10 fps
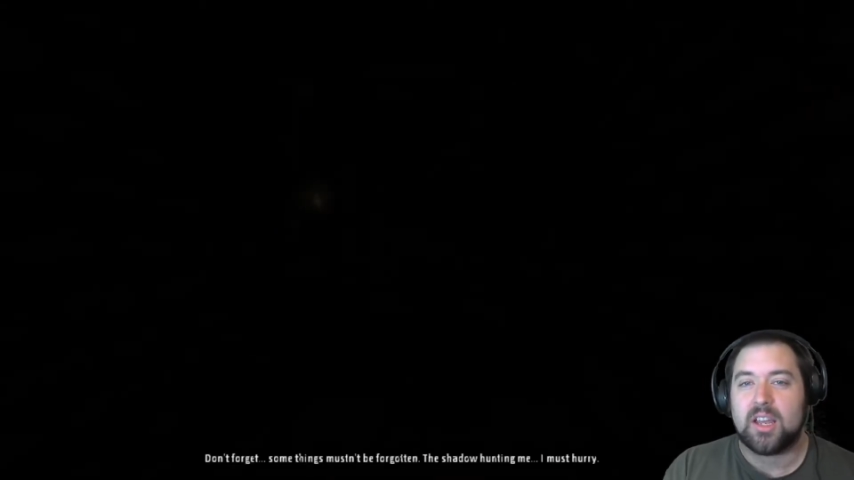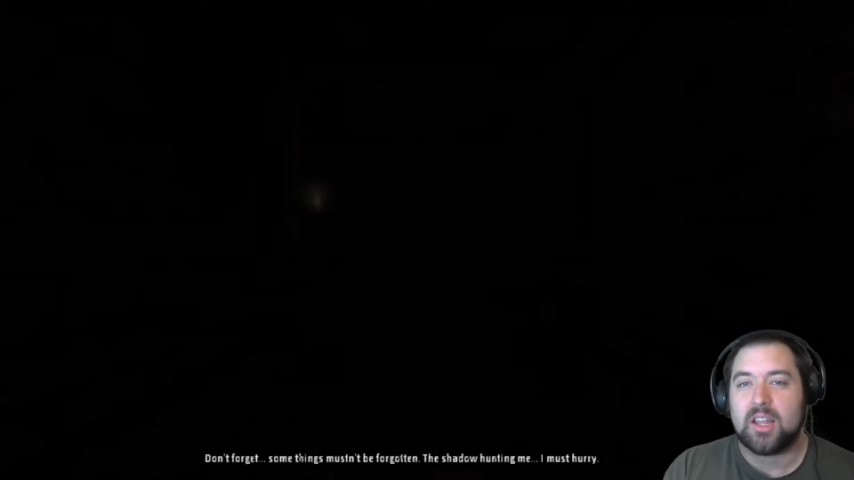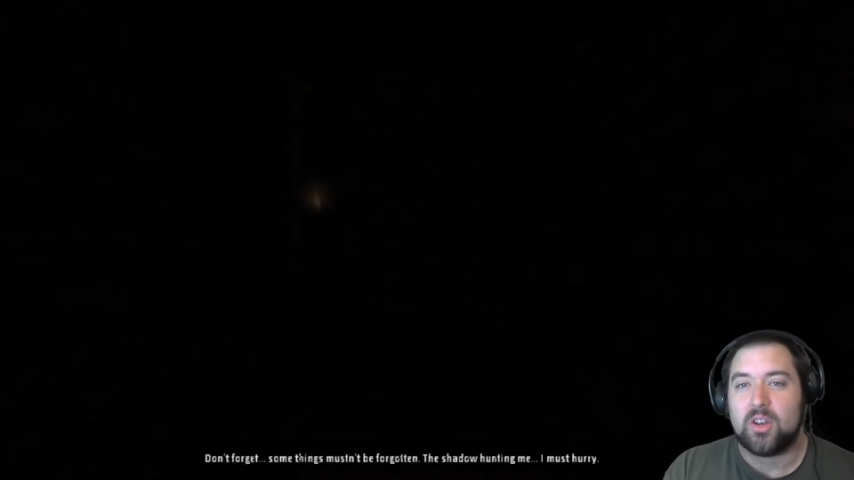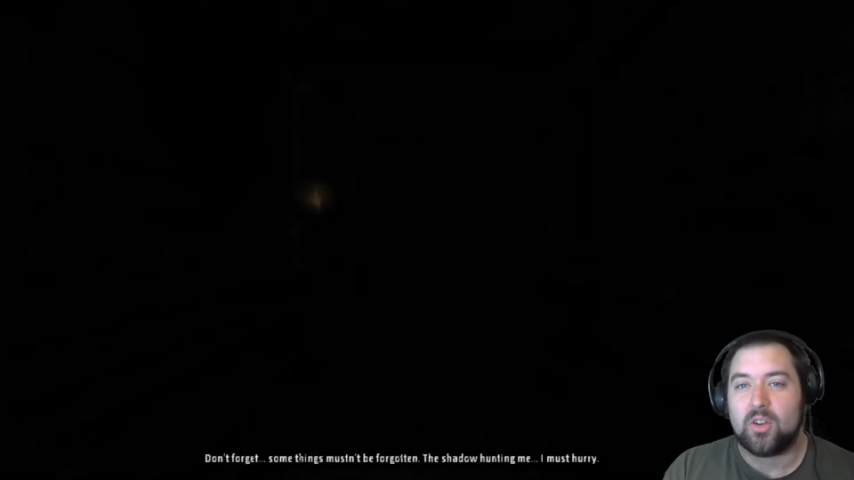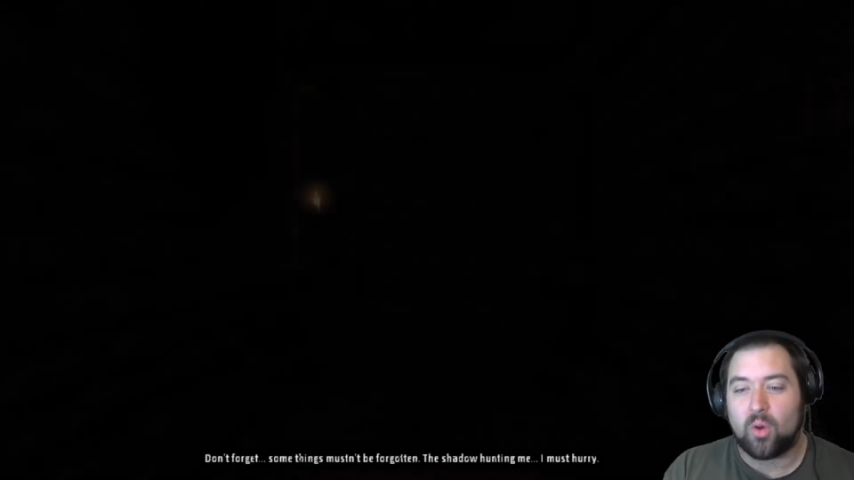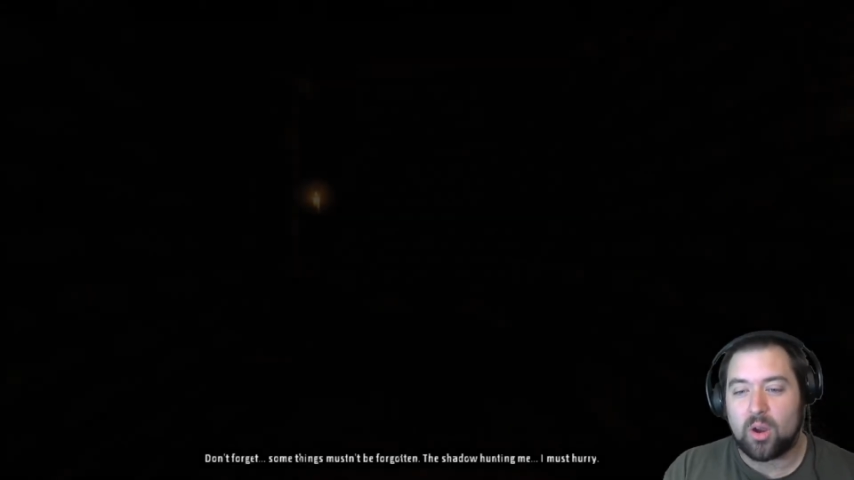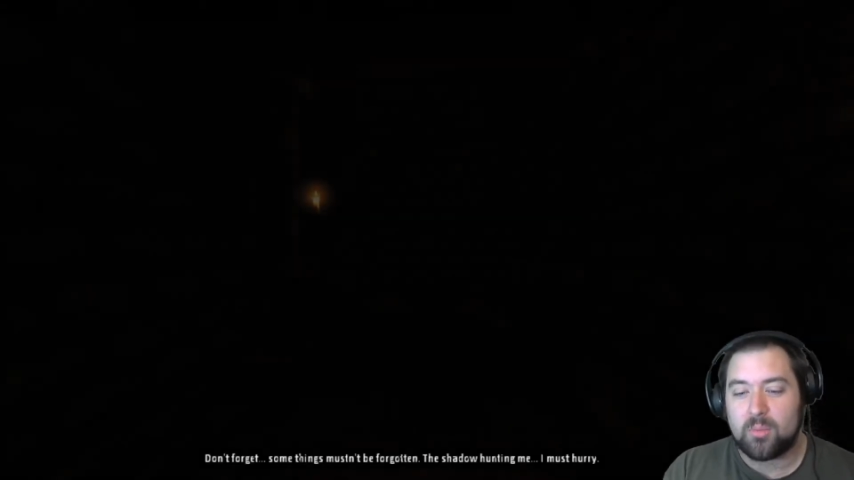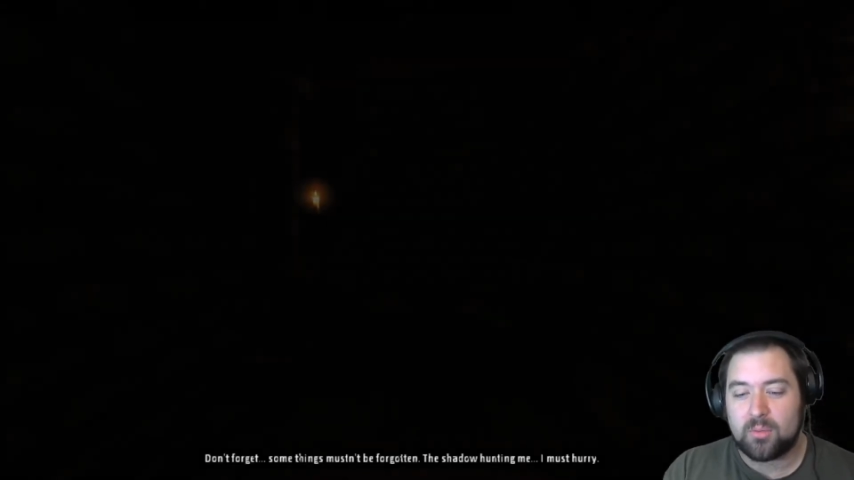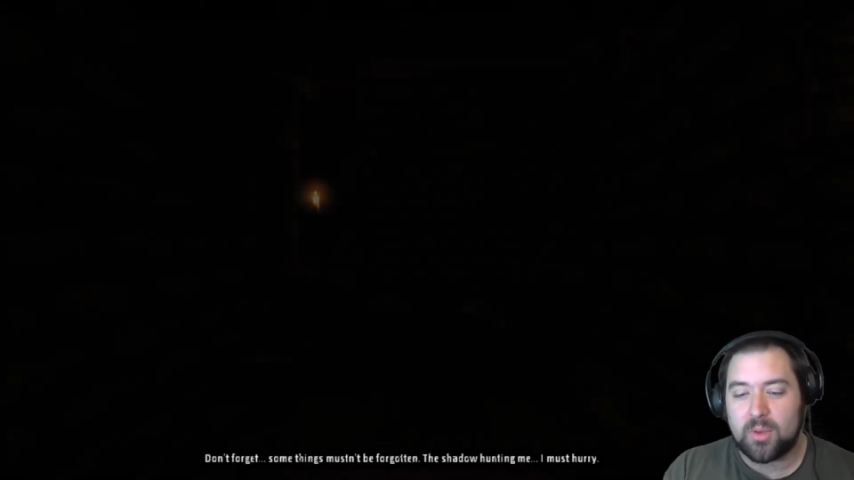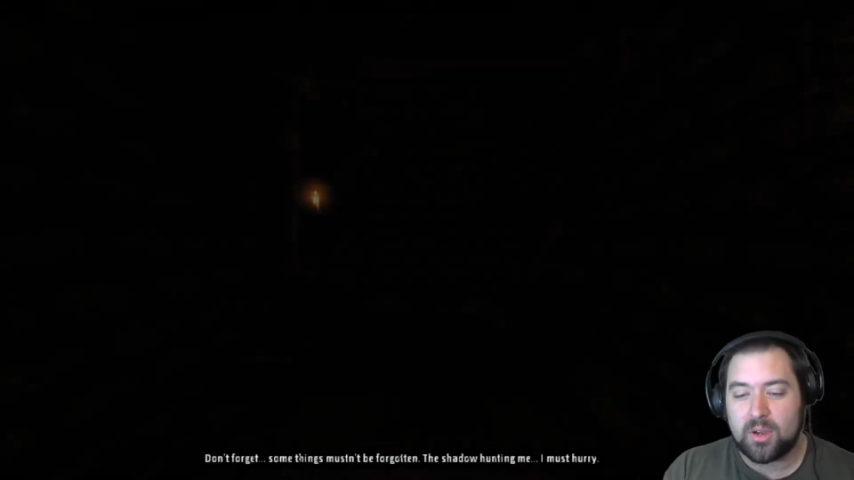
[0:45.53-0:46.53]

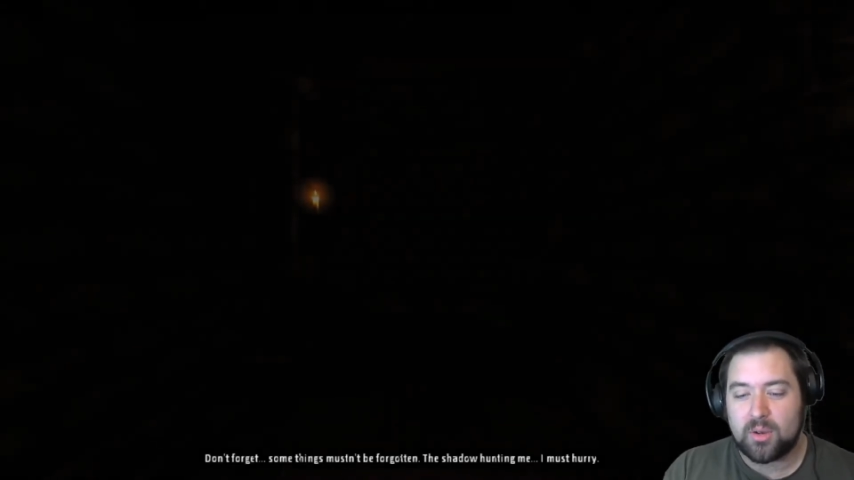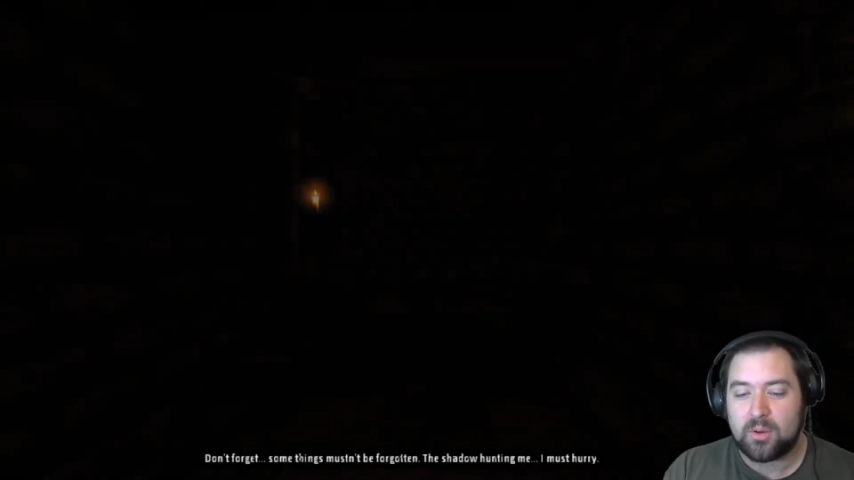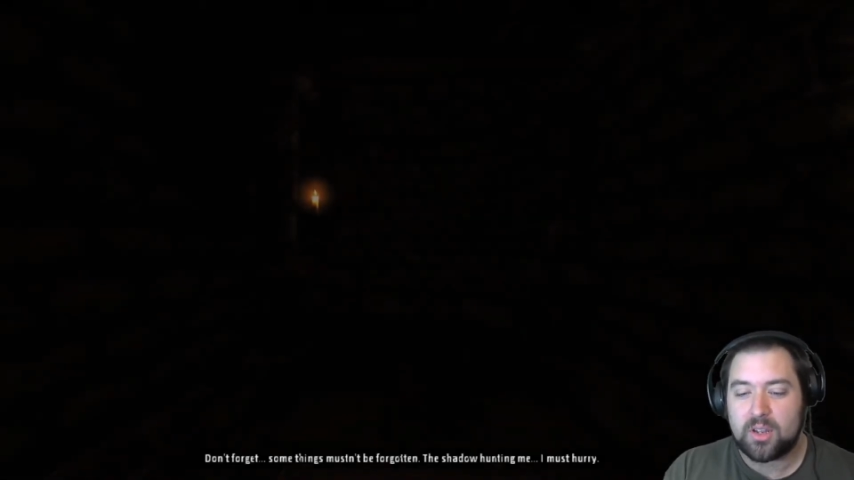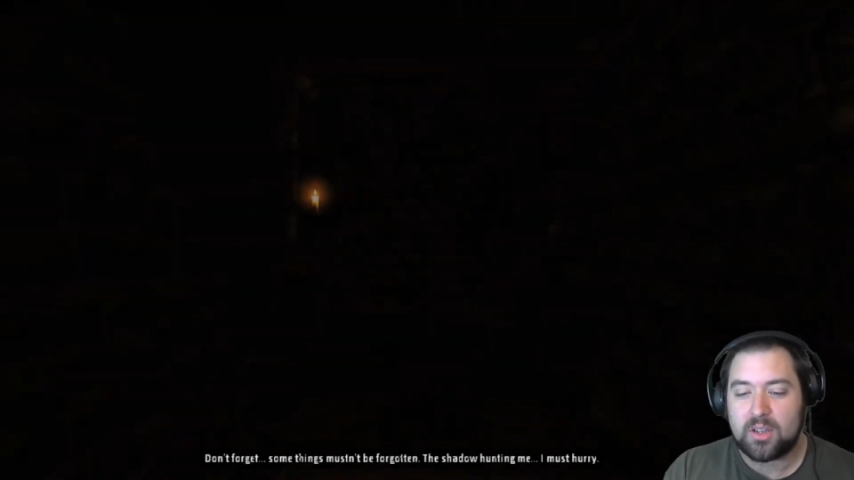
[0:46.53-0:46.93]
normal mode.